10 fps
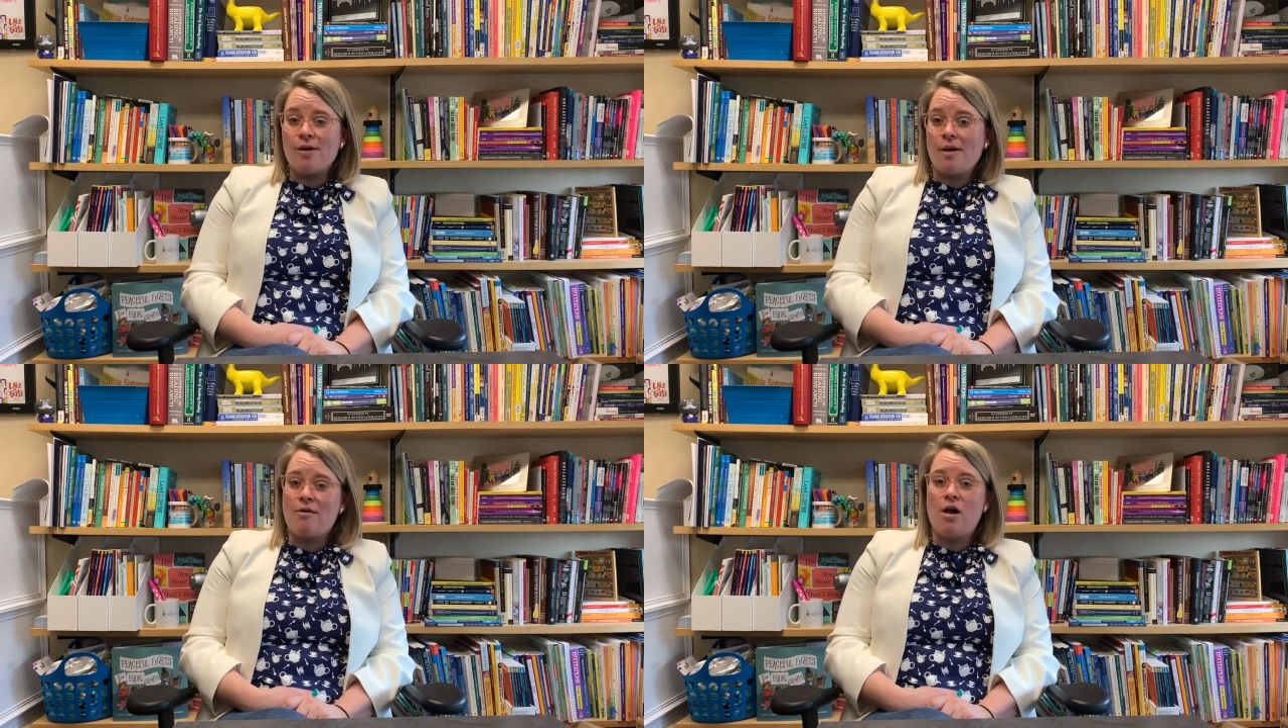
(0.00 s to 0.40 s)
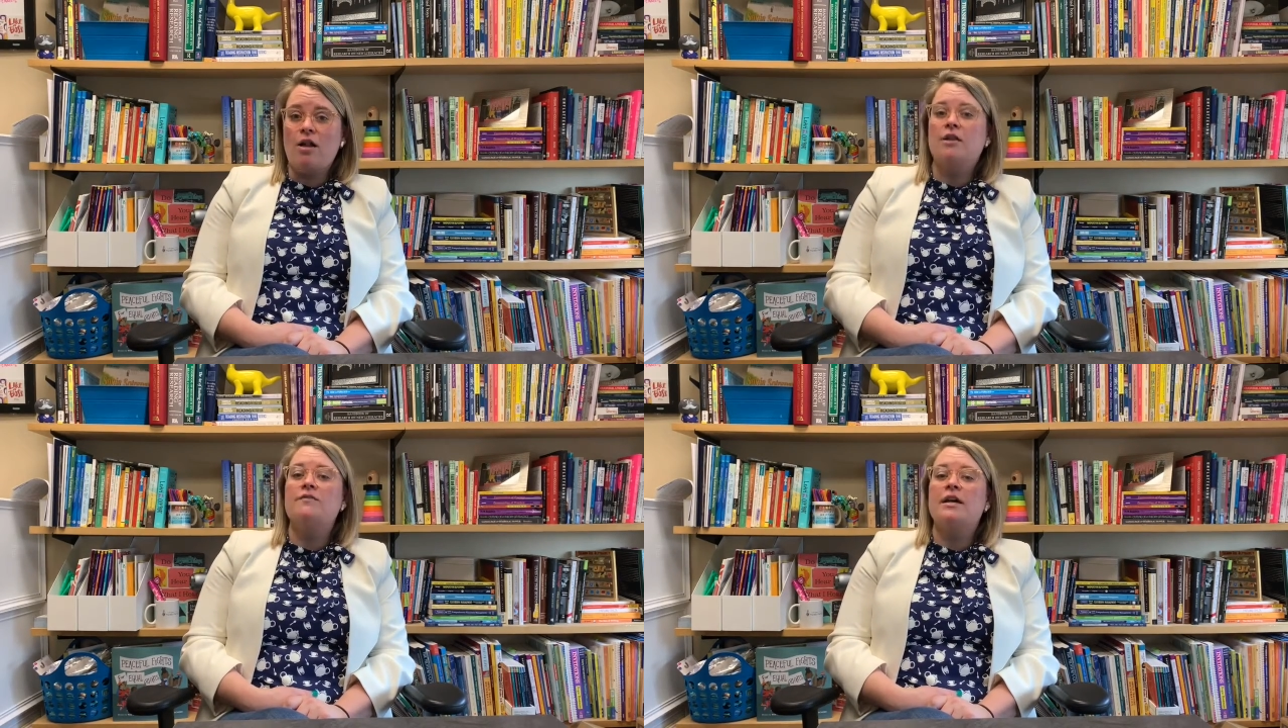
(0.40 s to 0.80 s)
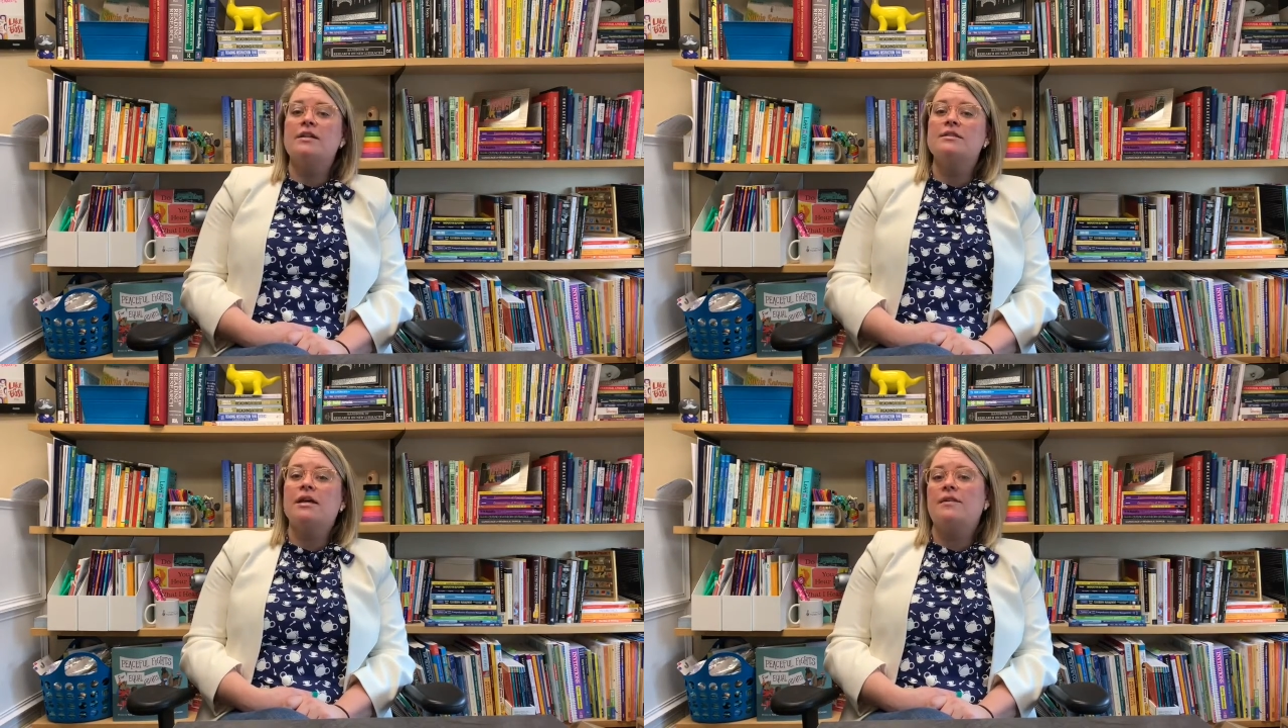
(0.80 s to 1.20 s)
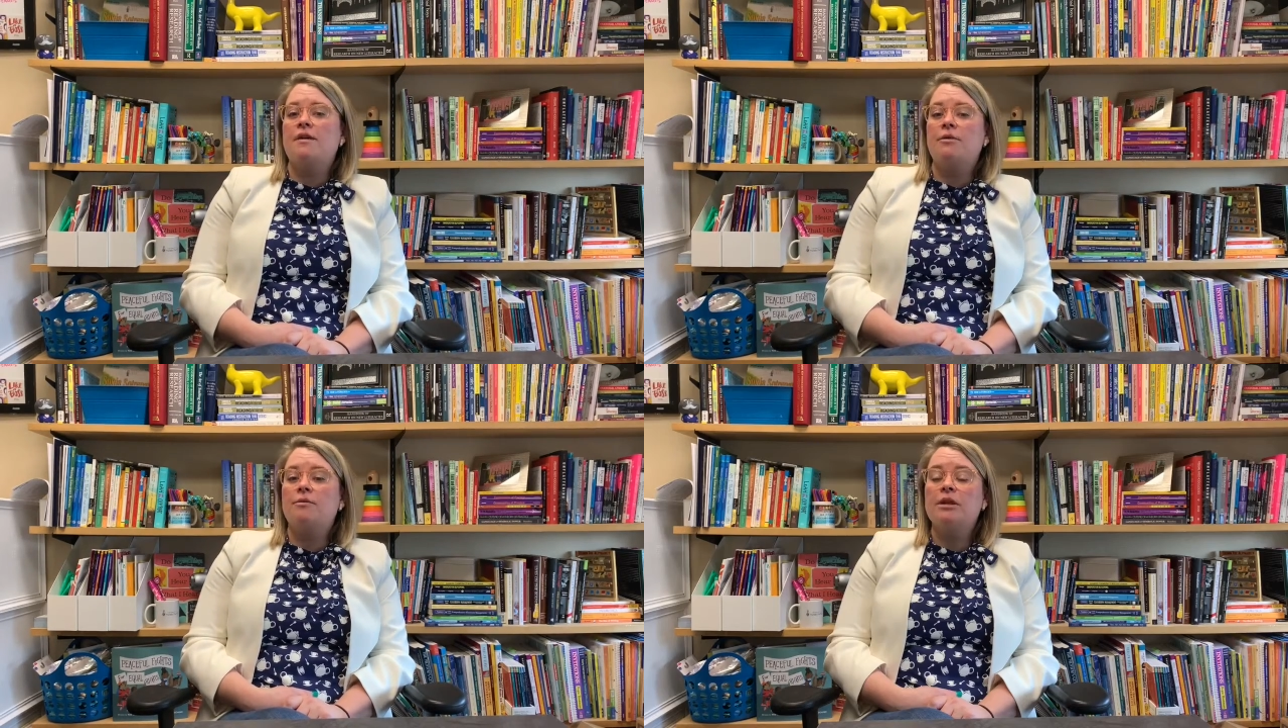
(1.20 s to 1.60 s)
about all of this and
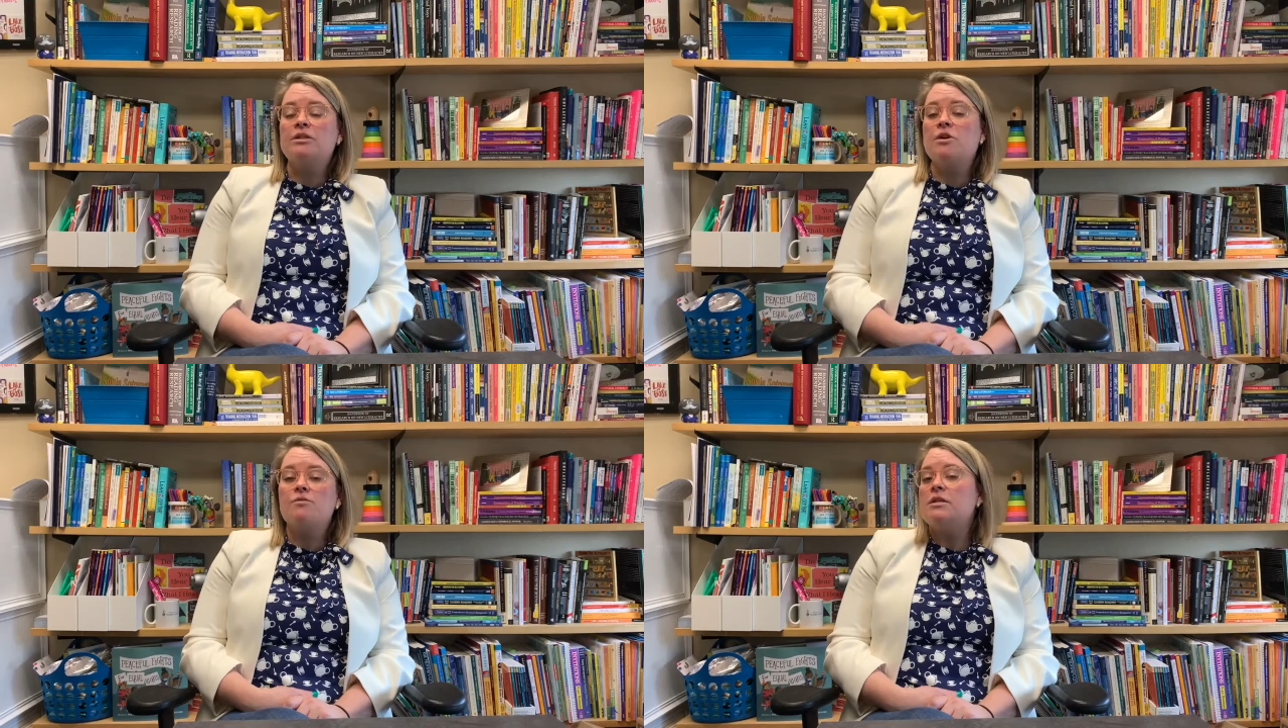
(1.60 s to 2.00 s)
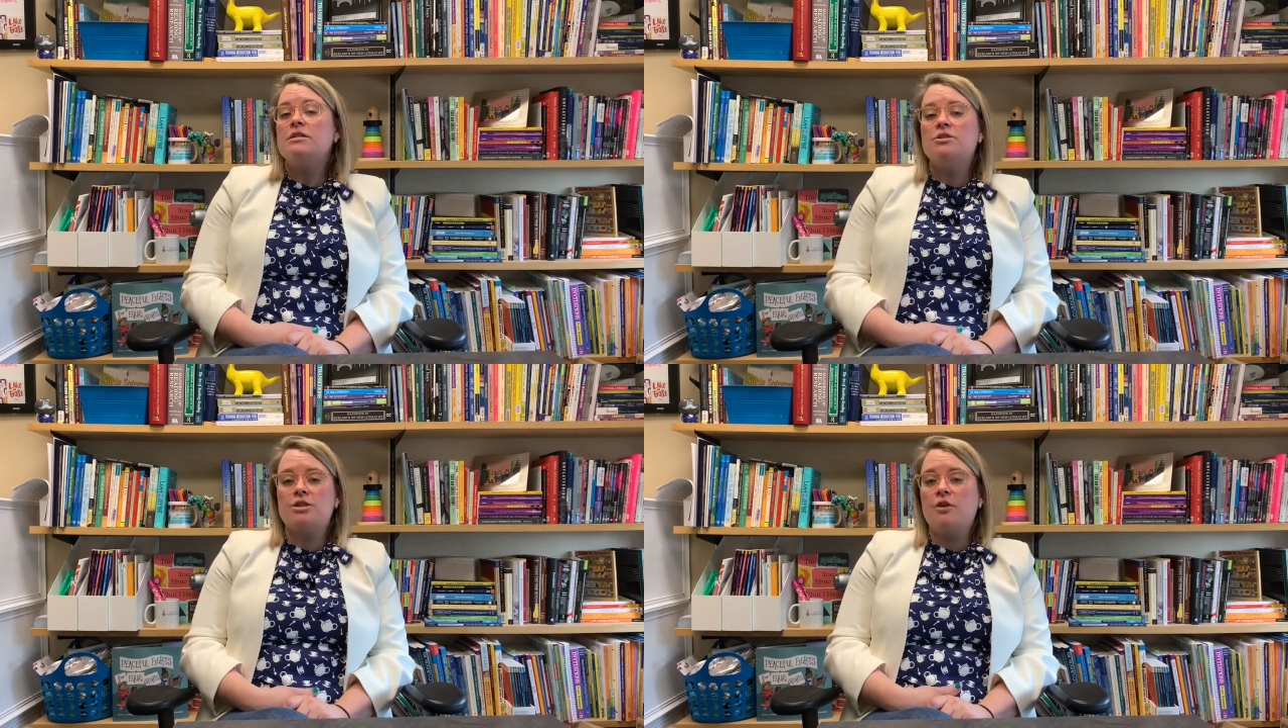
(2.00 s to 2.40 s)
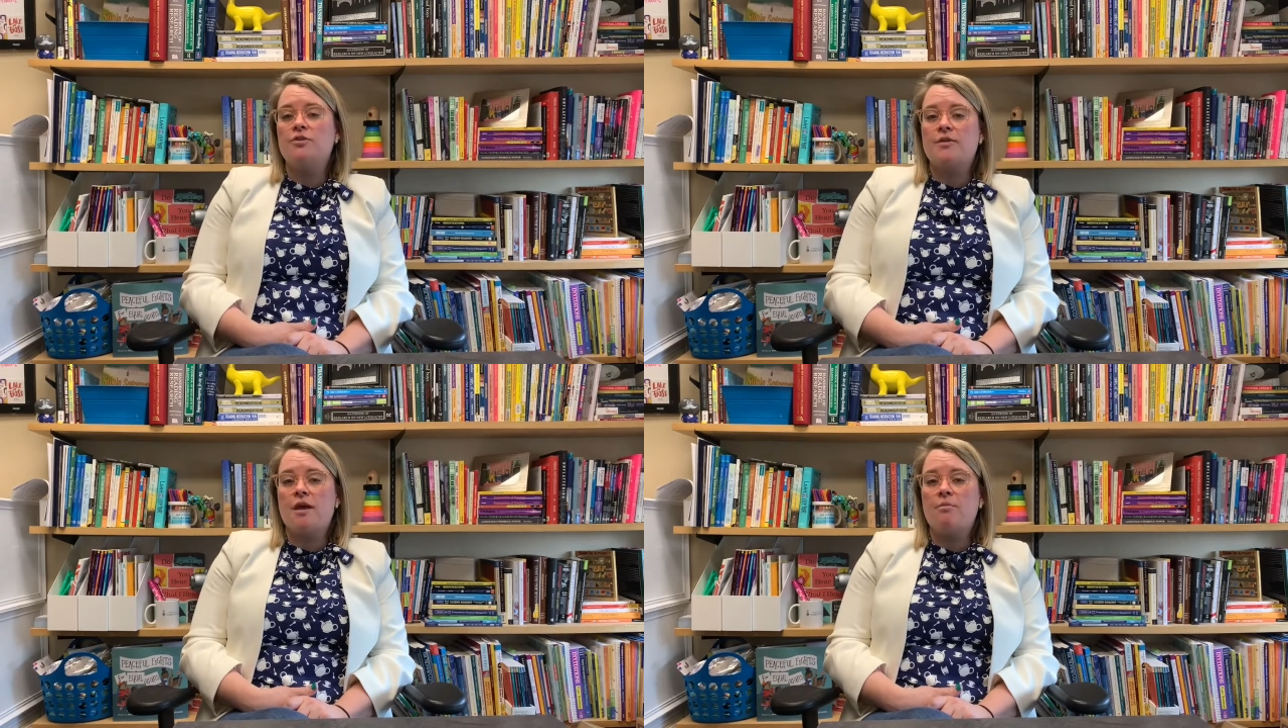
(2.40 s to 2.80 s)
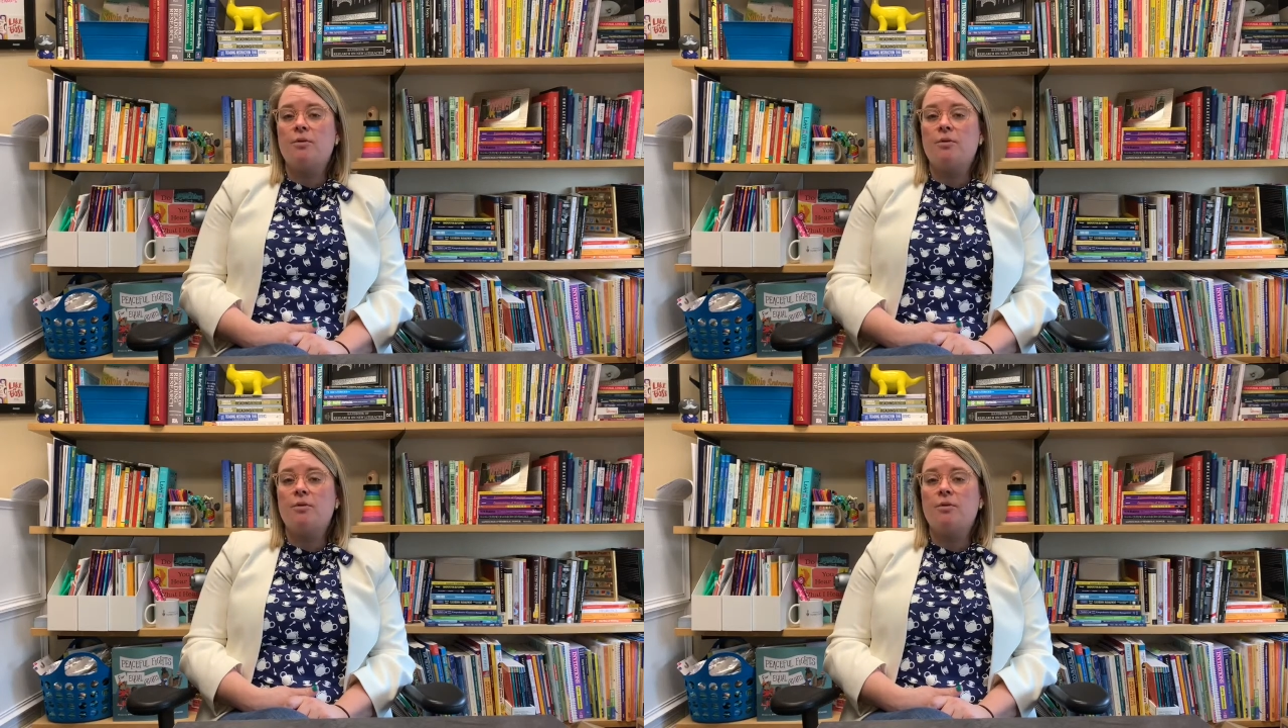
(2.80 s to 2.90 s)
that we really don't need to shelter them,